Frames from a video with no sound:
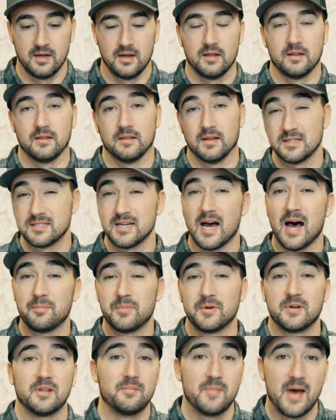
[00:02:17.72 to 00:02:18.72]
Let's
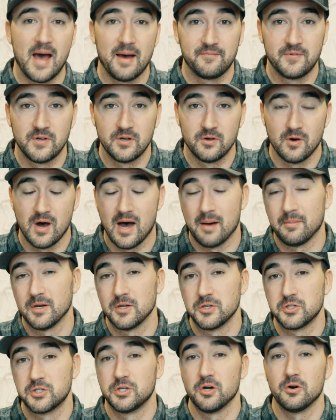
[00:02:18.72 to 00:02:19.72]
hop into the map view. I'm
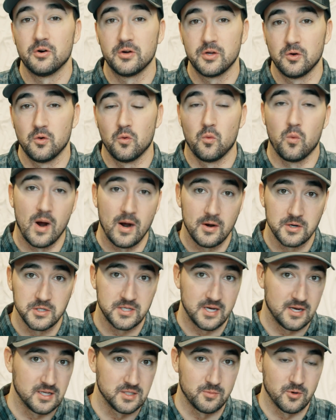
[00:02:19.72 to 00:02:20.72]
going to show you where
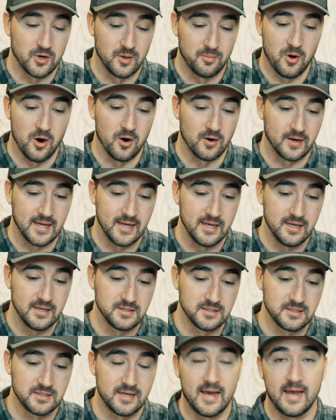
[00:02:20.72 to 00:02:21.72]
Stansbury Park
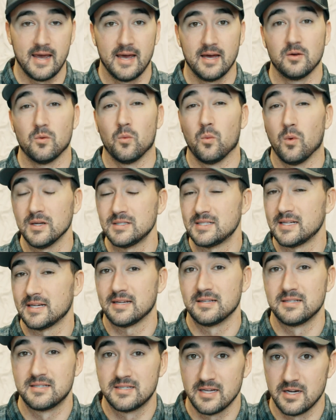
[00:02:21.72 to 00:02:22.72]
is and what to
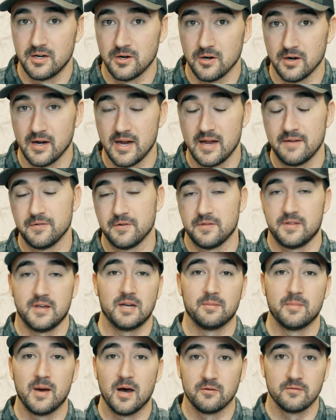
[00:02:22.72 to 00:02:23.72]
consider if you're
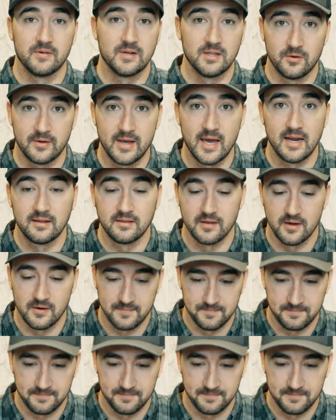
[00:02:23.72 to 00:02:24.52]
thinking about relocating there.